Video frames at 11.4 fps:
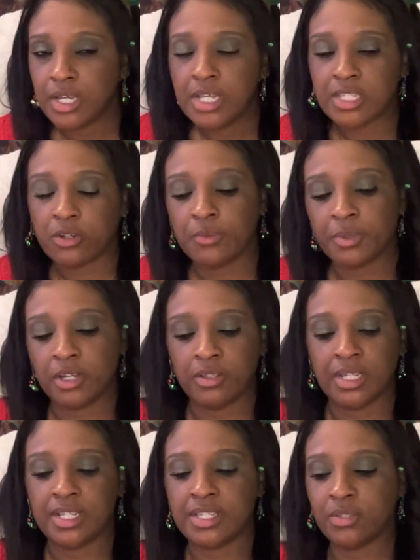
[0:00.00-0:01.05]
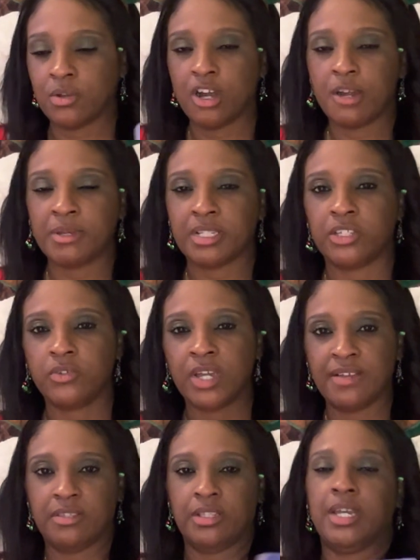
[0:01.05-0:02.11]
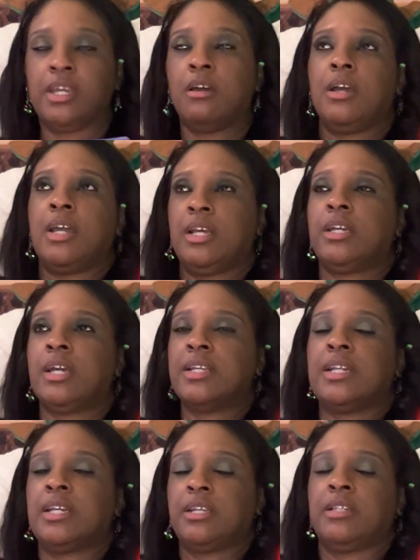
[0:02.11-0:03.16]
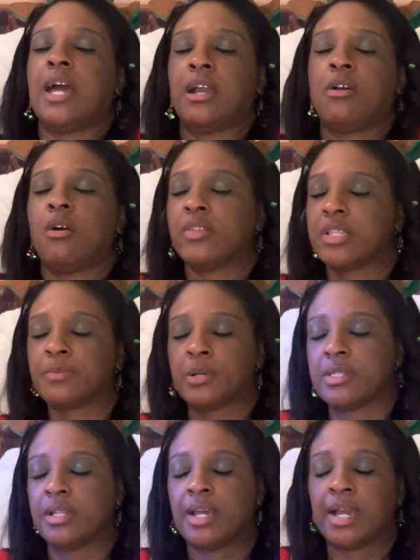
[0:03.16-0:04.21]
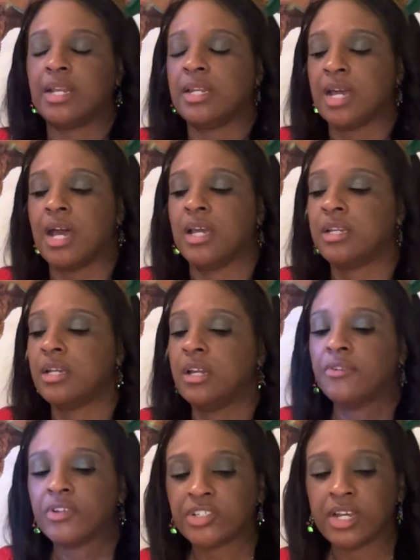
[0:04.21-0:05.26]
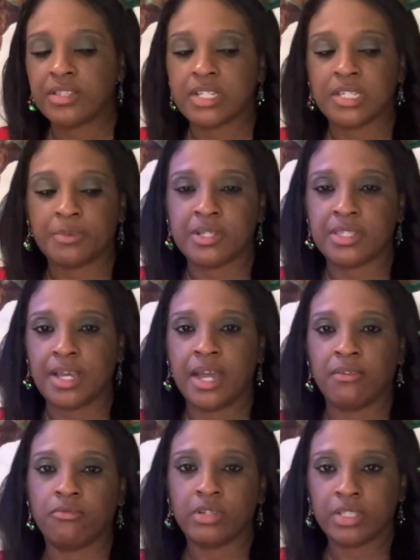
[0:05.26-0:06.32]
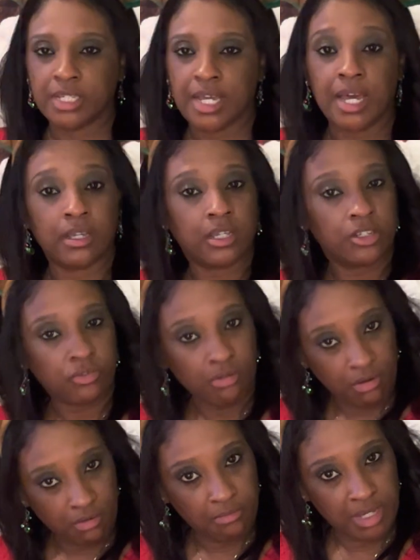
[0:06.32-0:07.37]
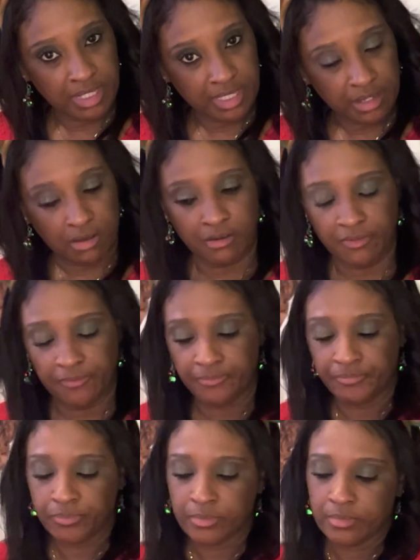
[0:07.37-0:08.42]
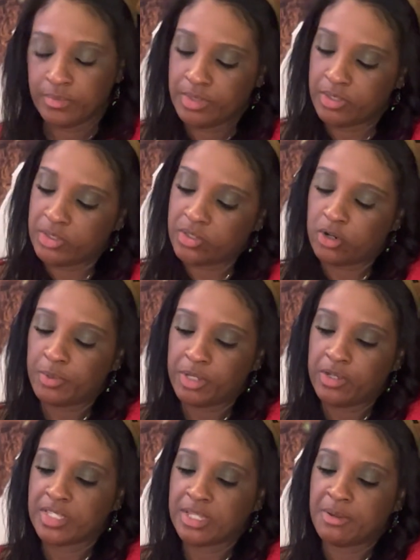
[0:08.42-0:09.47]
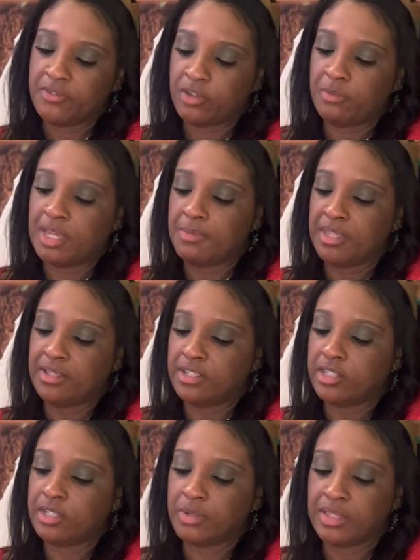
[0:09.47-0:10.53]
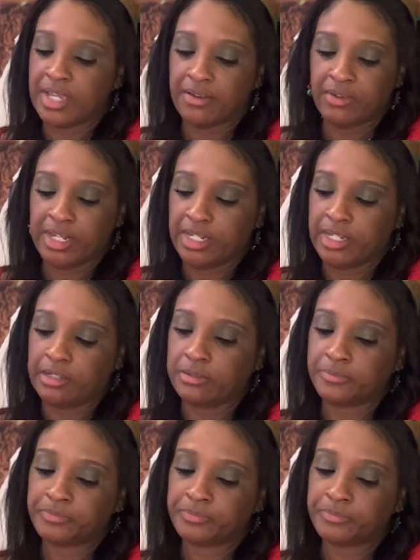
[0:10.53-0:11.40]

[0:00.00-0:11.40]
Scorpio, that they're so karmic. Like you have to like, oh, I gotta not call this person. I gotta not reach out to this person. I really gotta control myself. So Scorpio, some of you may be dealing with that right now,